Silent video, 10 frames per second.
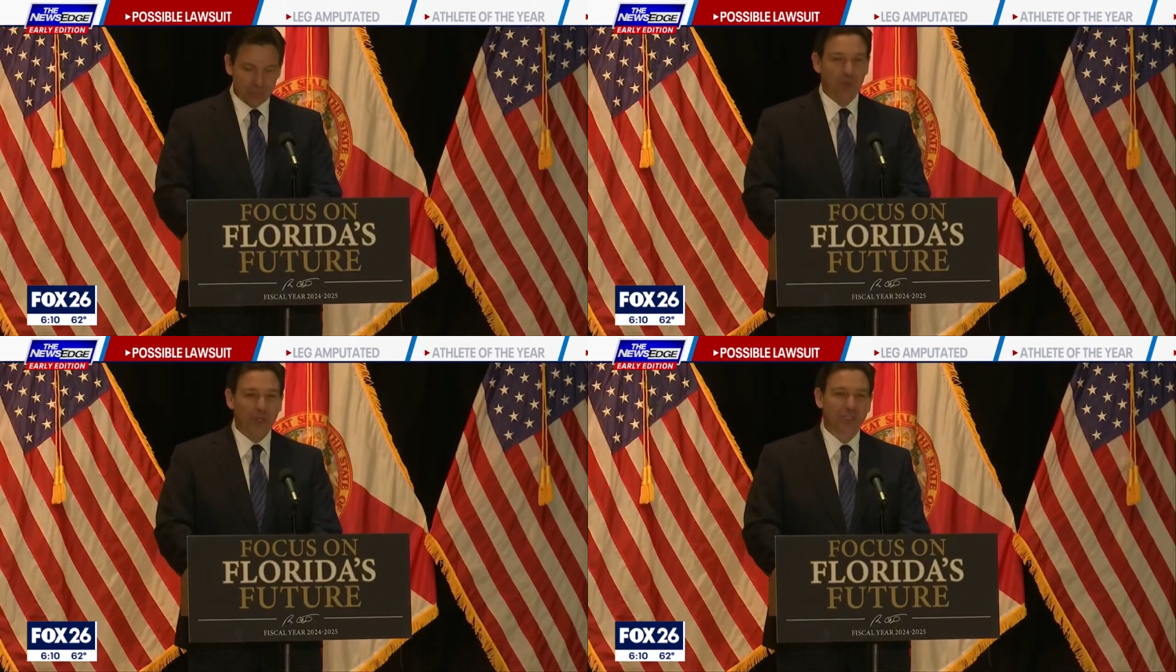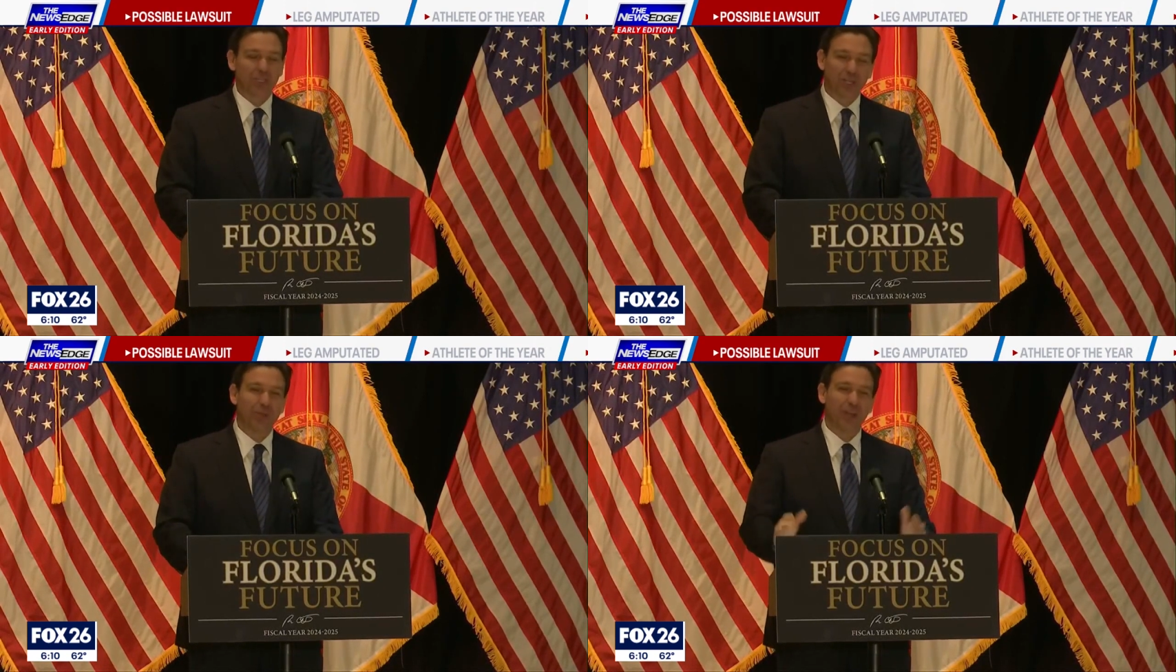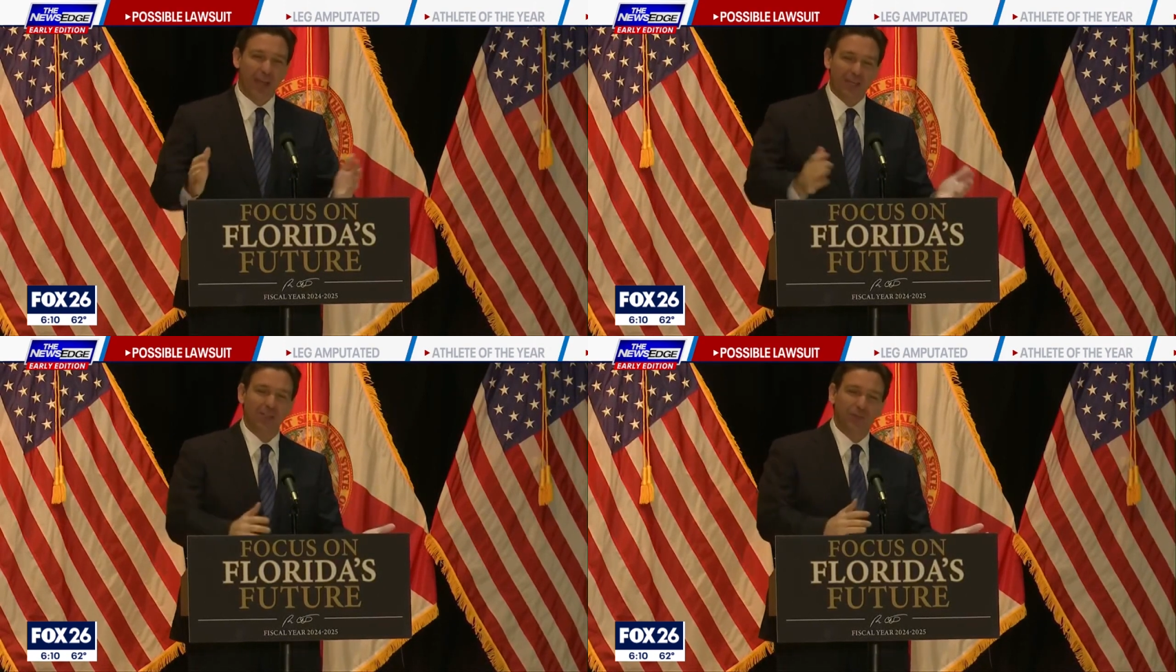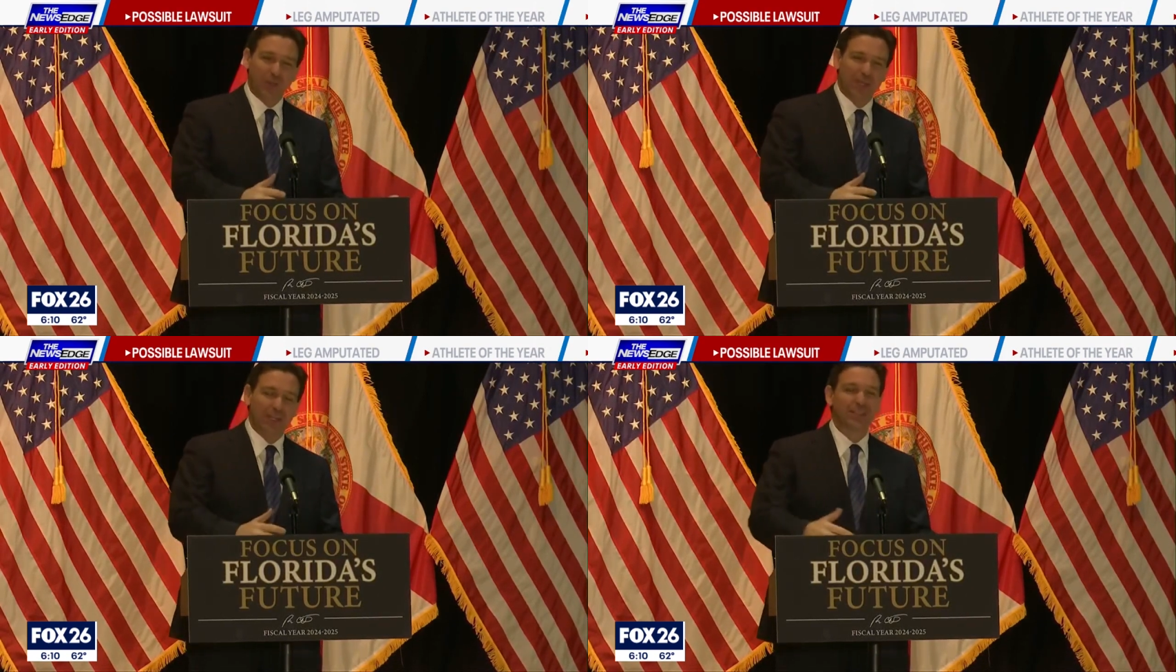to exclude an
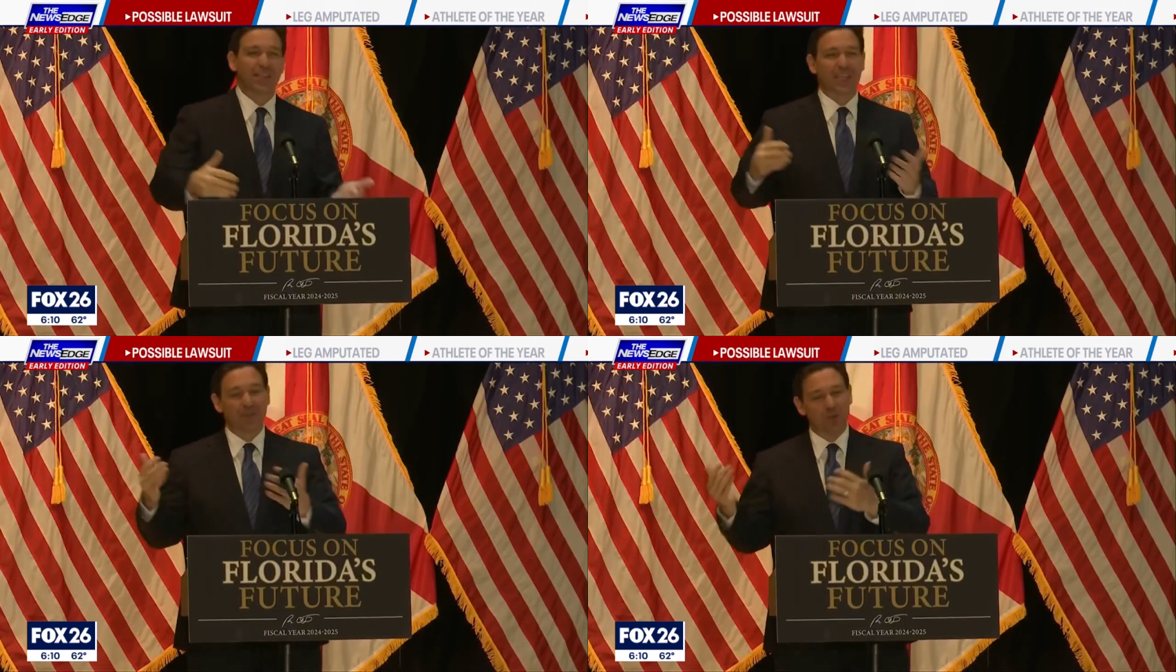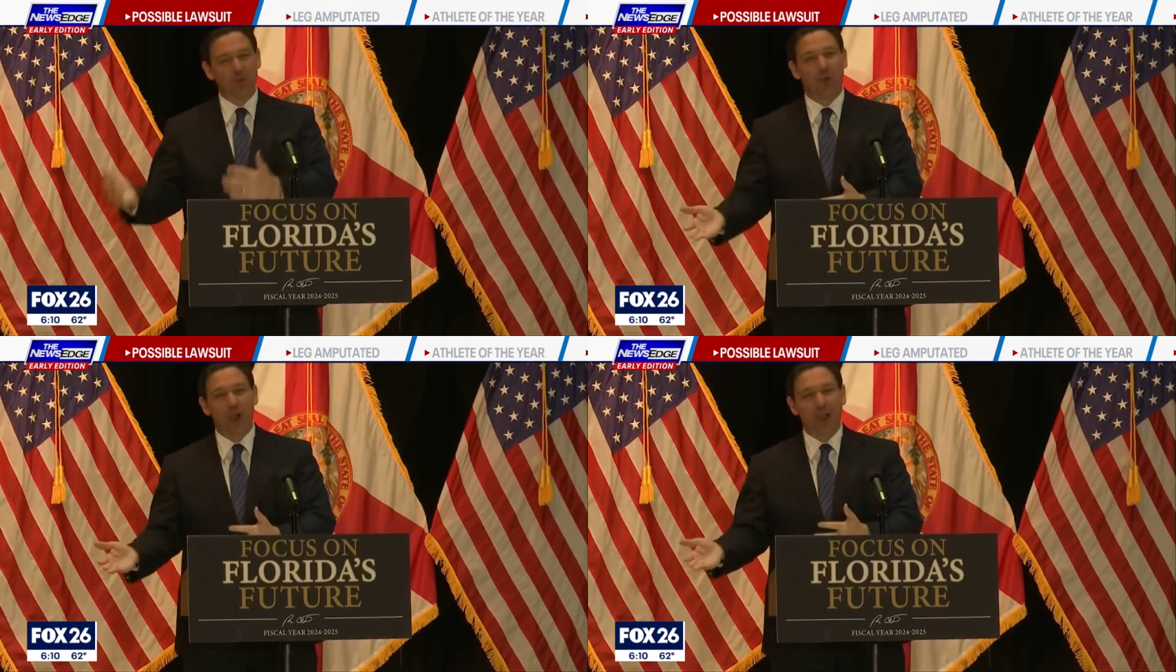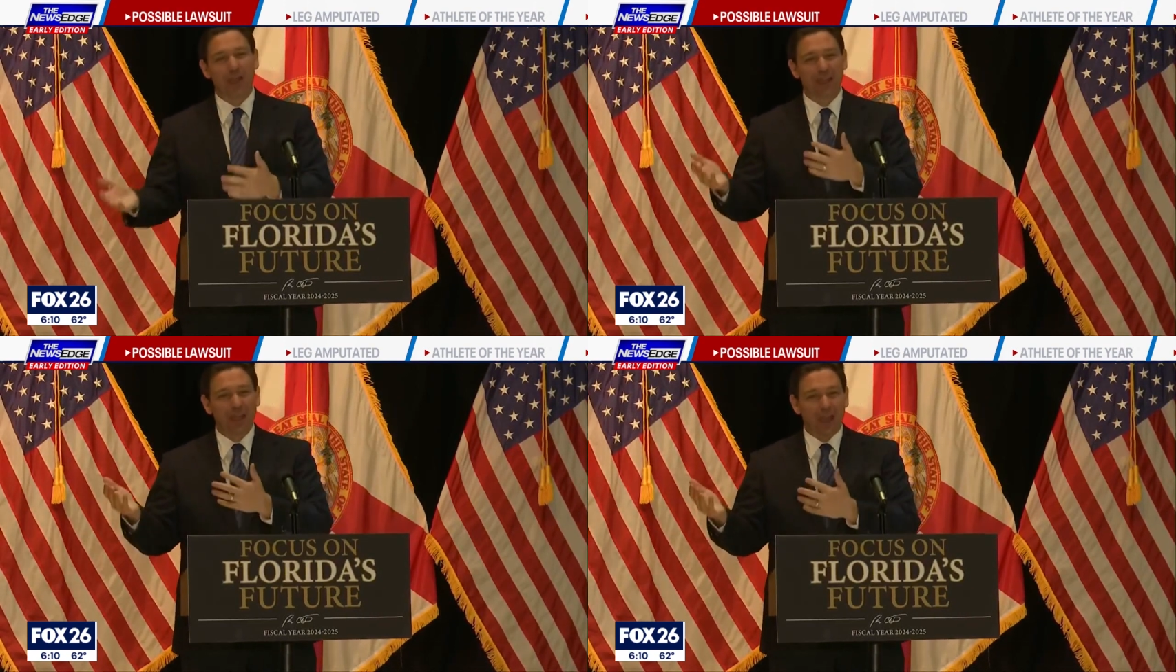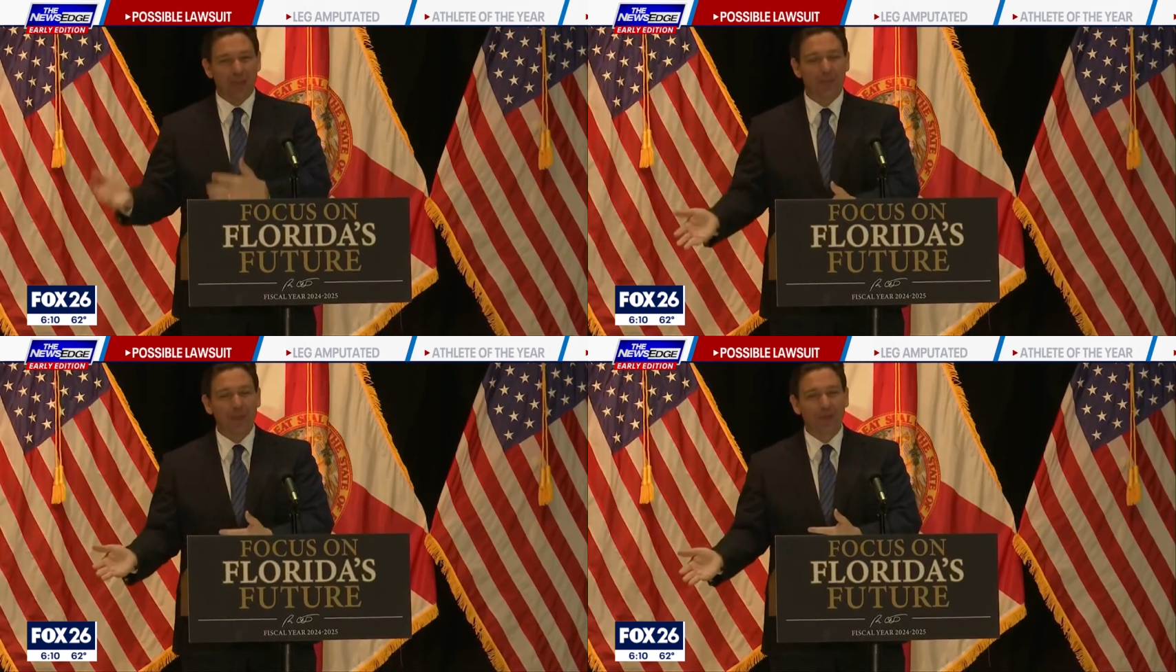undefeated team who won
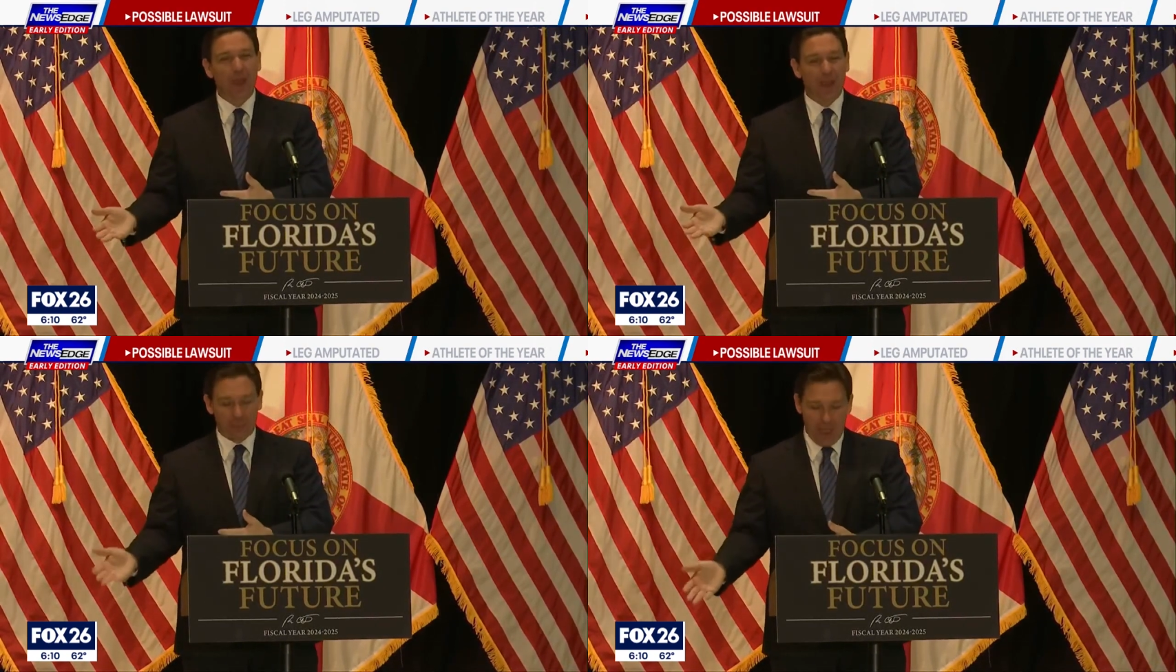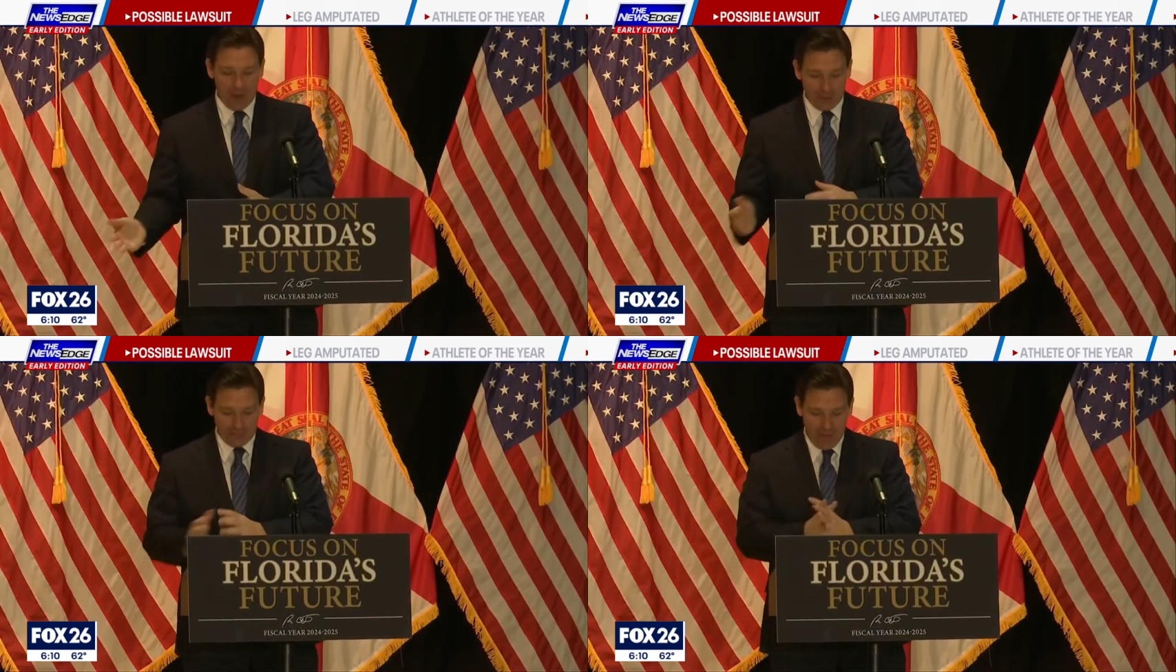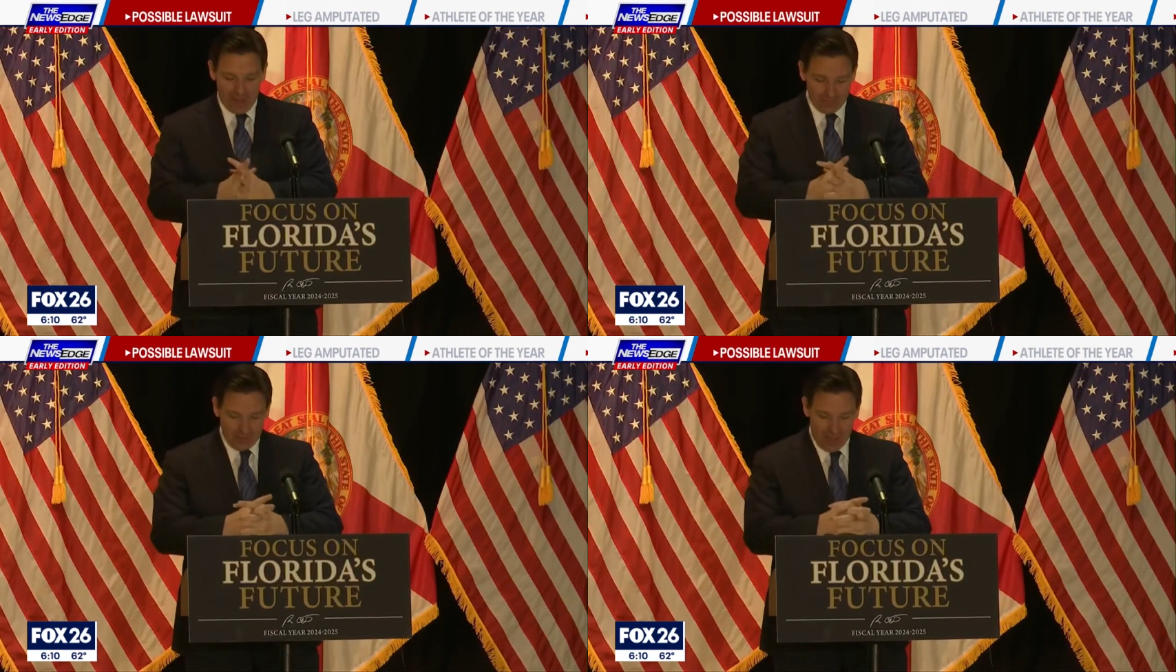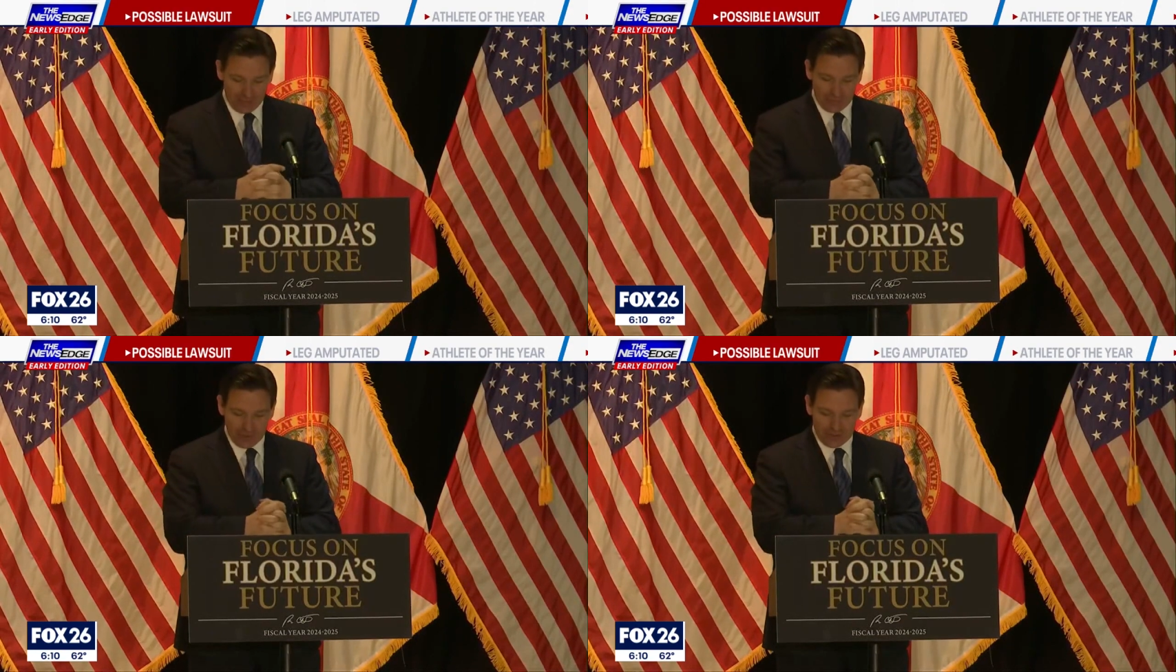a big uh, Power Five
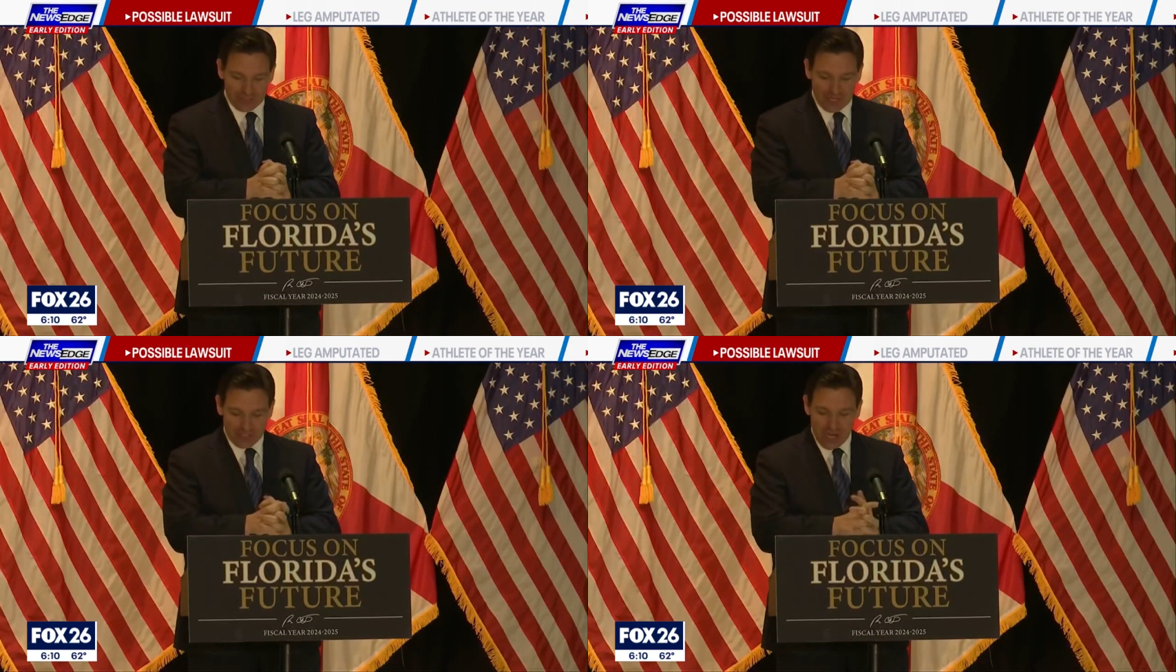conference uh,